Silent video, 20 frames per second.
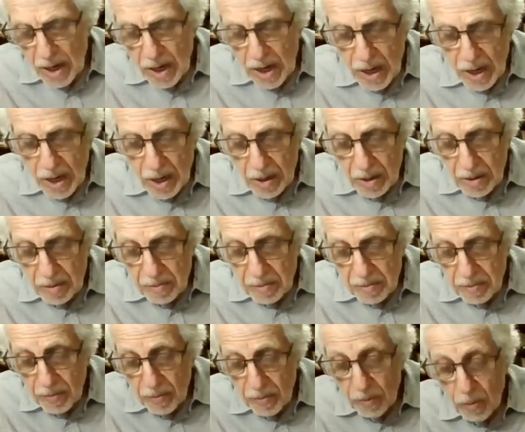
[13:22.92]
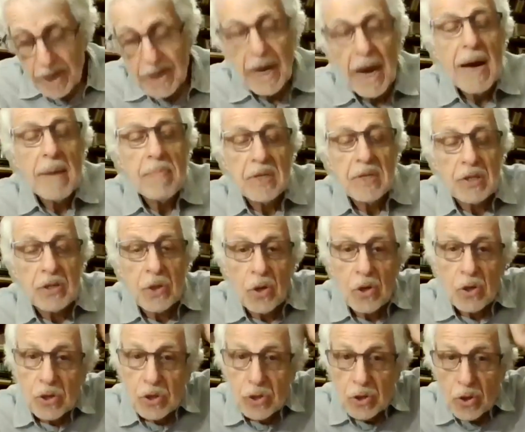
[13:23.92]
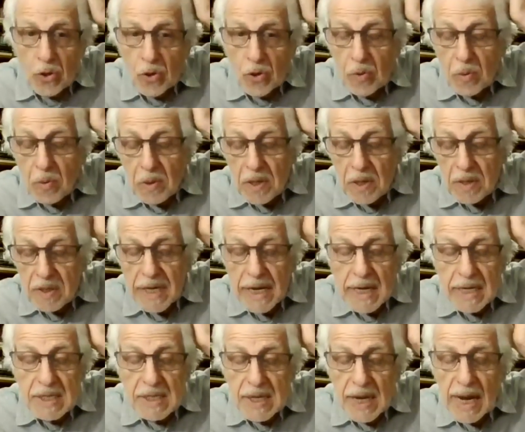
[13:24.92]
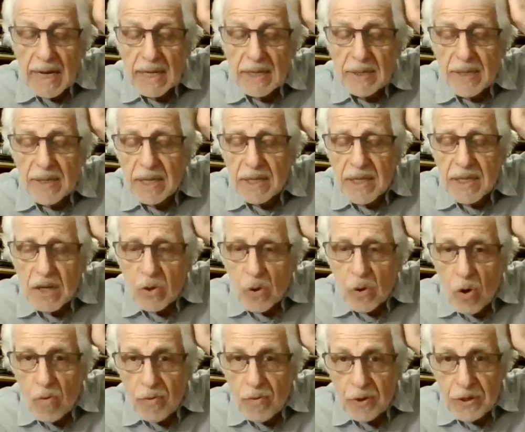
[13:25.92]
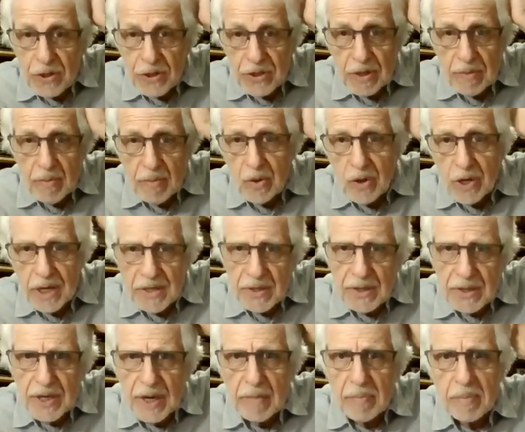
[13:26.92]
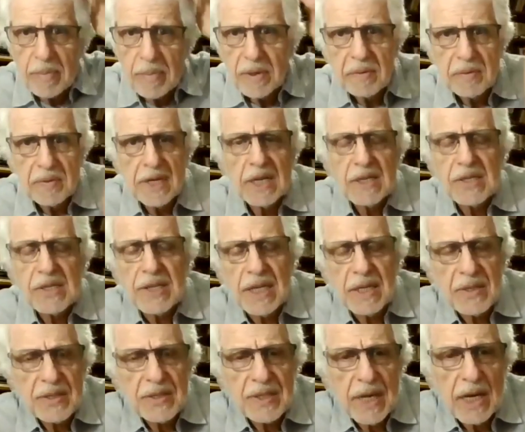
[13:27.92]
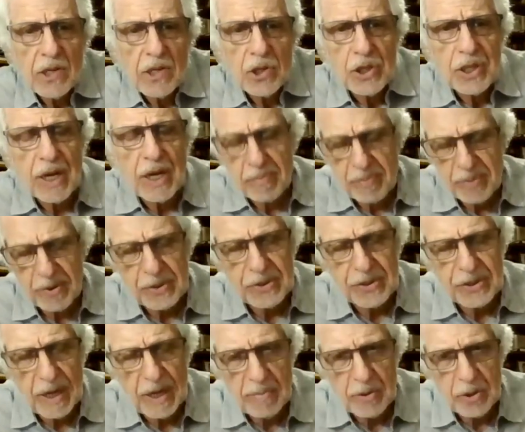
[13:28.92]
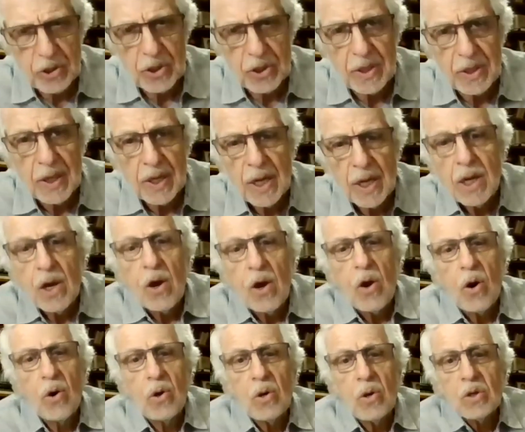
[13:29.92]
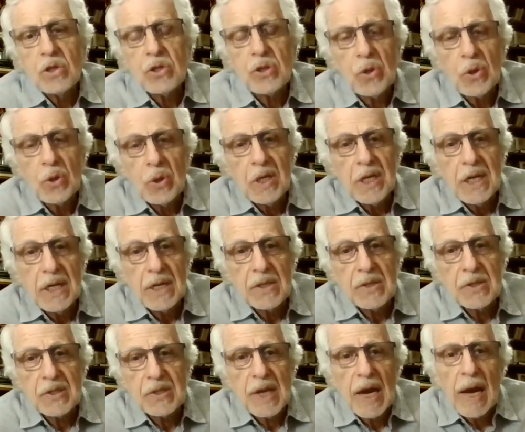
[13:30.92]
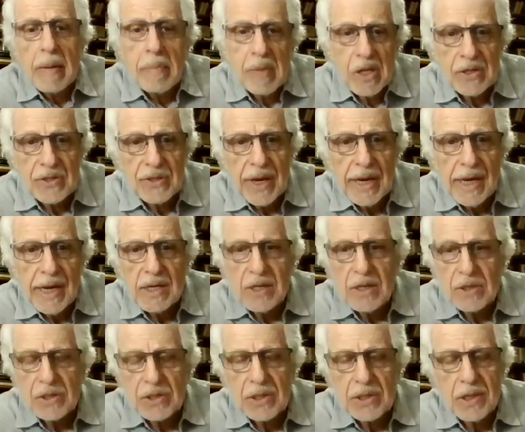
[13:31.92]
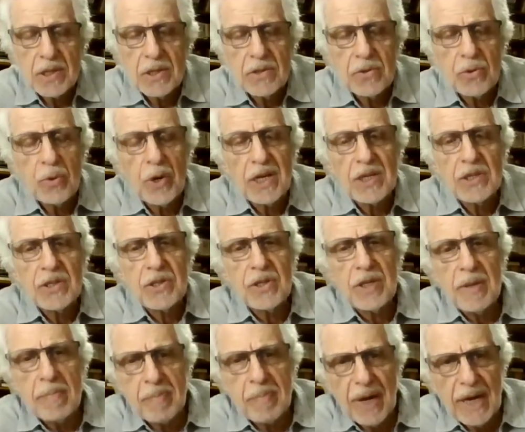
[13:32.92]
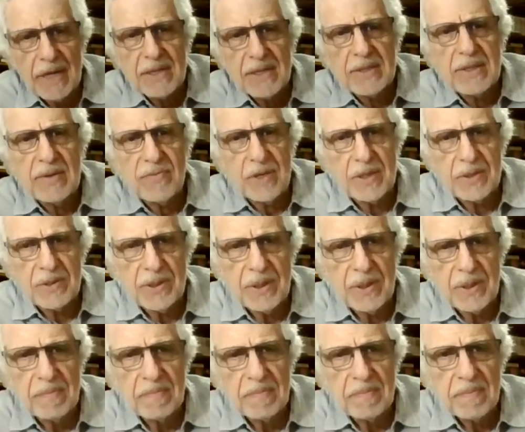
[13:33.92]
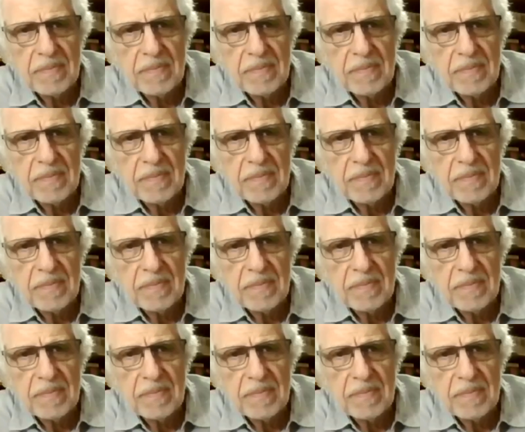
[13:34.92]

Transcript: What happens also, the exact thing that overstimulates them, their sensation and perception, also leads simultaneously to extreme passivity.